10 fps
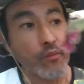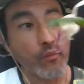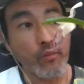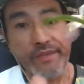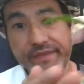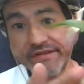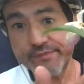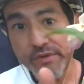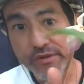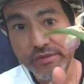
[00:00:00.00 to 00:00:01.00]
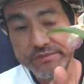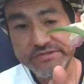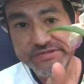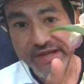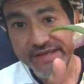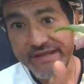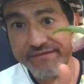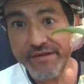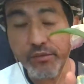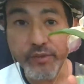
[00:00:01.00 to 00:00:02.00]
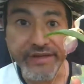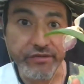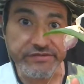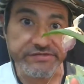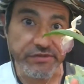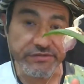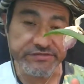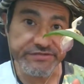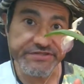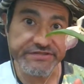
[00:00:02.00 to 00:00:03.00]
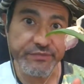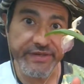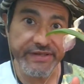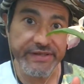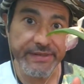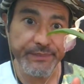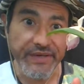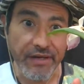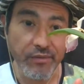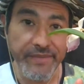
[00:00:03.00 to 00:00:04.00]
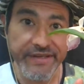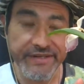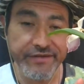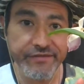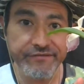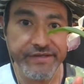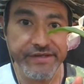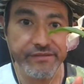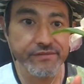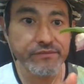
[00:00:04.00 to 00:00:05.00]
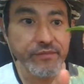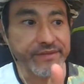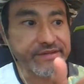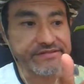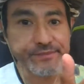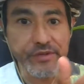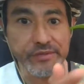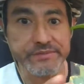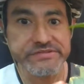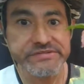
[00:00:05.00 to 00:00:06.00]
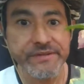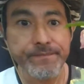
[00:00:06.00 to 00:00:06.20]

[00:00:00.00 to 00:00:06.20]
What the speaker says: when this blooms, I give it a week or so, so just wait up. I'll make another video when this blooms.